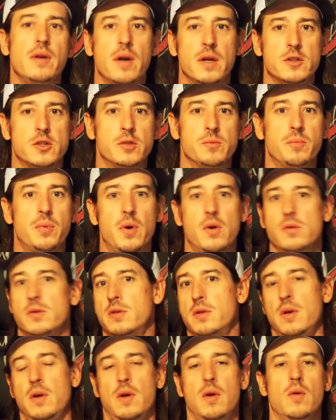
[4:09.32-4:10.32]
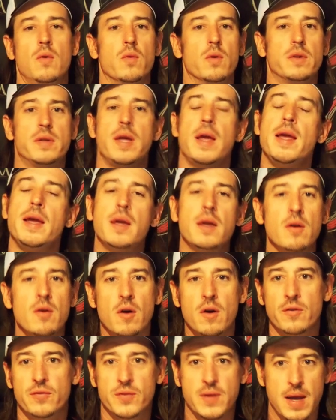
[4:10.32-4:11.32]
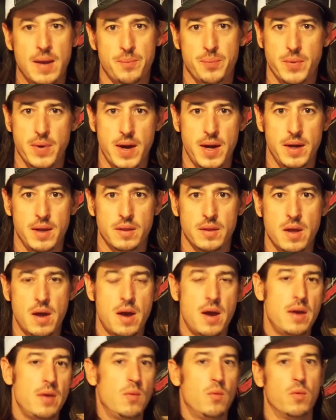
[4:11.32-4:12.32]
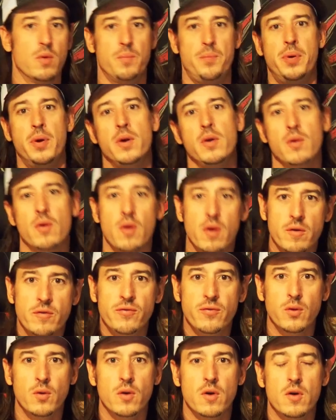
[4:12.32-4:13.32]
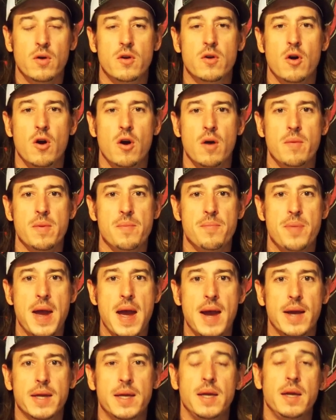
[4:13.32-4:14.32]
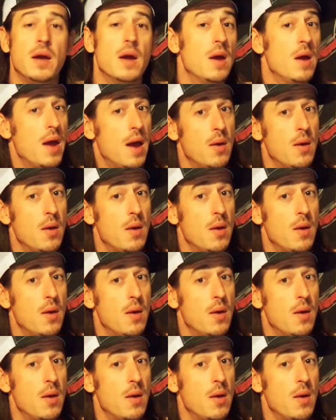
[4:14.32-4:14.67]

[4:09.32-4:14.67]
nuts and bolts. We're taking off that braided line, we're putting on a fluorocarbon backing,